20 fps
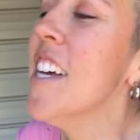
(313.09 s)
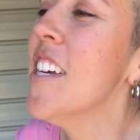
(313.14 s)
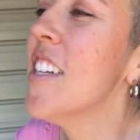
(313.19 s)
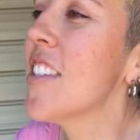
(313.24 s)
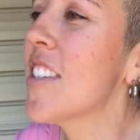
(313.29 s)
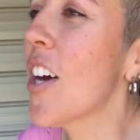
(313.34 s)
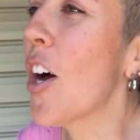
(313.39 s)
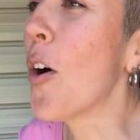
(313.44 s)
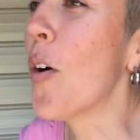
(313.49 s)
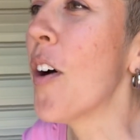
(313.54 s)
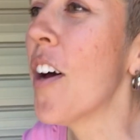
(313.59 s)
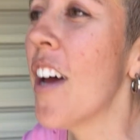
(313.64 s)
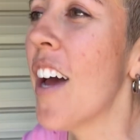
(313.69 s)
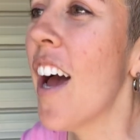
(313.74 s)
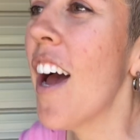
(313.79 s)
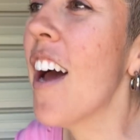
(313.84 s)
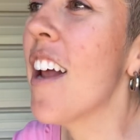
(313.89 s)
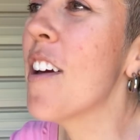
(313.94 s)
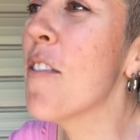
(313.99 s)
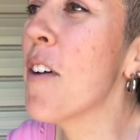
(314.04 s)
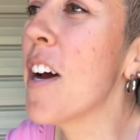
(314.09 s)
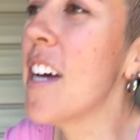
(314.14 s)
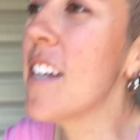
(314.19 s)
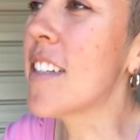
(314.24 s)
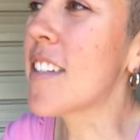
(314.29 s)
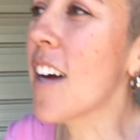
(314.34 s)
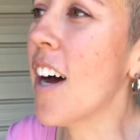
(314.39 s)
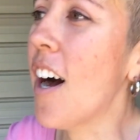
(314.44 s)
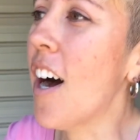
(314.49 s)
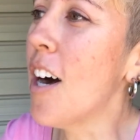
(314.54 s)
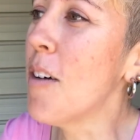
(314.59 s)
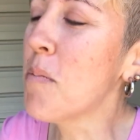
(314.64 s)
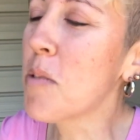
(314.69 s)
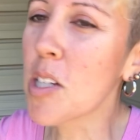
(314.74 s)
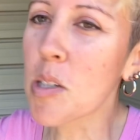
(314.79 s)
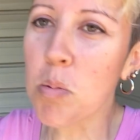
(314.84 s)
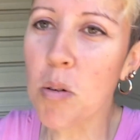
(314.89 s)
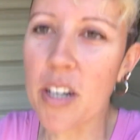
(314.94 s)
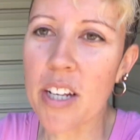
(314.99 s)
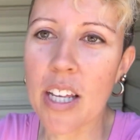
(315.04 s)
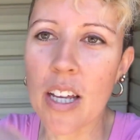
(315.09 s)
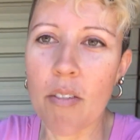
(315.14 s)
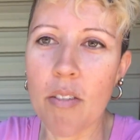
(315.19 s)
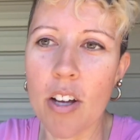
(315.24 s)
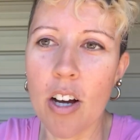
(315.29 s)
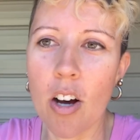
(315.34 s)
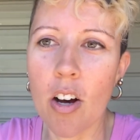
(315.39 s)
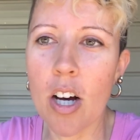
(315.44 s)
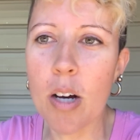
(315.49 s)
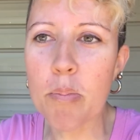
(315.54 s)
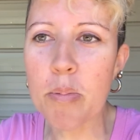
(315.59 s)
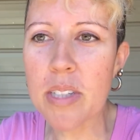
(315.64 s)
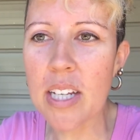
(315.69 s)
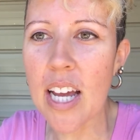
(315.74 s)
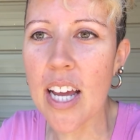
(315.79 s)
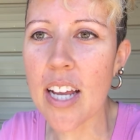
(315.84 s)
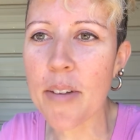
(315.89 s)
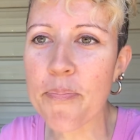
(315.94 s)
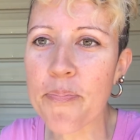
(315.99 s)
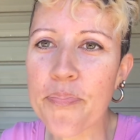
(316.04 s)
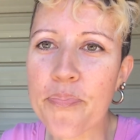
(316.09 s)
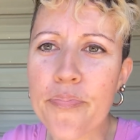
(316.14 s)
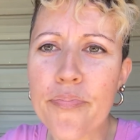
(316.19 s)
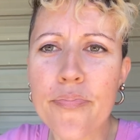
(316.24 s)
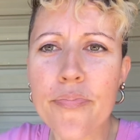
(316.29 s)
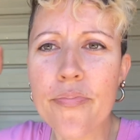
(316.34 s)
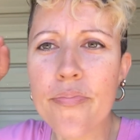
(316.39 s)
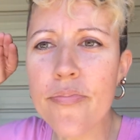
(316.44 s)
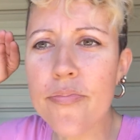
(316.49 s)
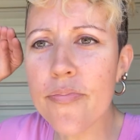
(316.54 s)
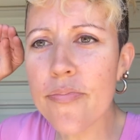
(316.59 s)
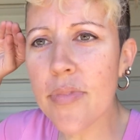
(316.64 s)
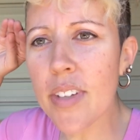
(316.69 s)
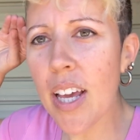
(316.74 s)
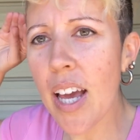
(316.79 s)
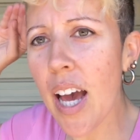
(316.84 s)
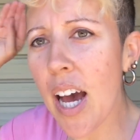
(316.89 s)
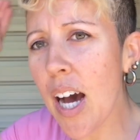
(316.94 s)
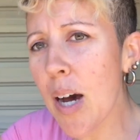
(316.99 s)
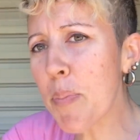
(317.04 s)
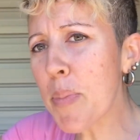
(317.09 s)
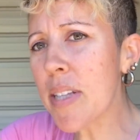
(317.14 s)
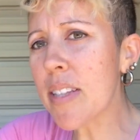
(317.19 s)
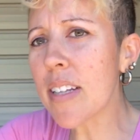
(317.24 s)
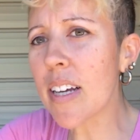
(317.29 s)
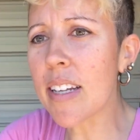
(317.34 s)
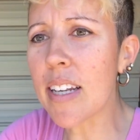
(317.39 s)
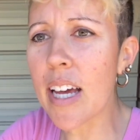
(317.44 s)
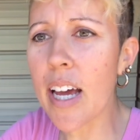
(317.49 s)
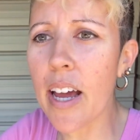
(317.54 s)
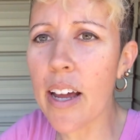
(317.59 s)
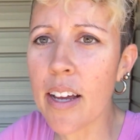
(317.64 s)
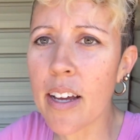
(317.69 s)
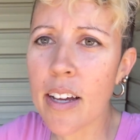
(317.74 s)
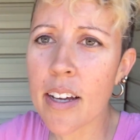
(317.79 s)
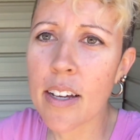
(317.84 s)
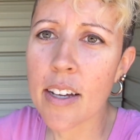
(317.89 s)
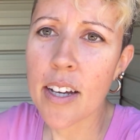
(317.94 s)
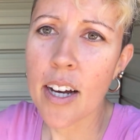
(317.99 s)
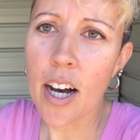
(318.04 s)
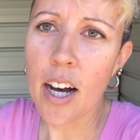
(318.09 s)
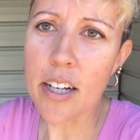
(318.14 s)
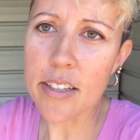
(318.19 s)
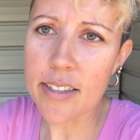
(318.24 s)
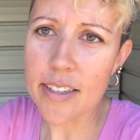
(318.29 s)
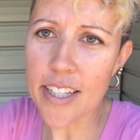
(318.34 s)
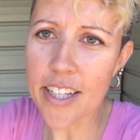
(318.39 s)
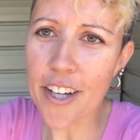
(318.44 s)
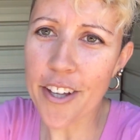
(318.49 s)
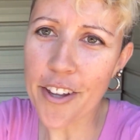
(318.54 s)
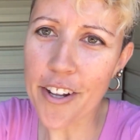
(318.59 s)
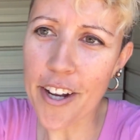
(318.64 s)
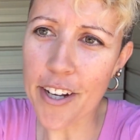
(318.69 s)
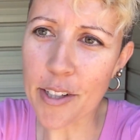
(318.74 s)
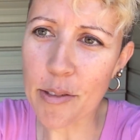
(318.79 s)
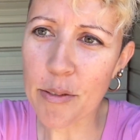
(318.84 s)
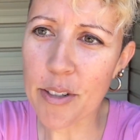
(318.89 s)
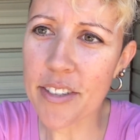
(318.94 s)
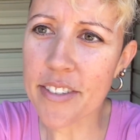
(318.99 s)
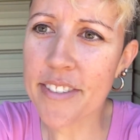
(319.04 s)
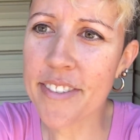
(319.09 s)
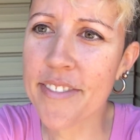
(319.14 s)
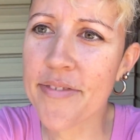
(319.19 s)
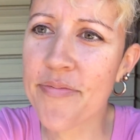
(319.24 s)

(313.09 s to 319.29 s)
So anyways, just want to give you all an update. Happy Sunday. I'll see you on the next one.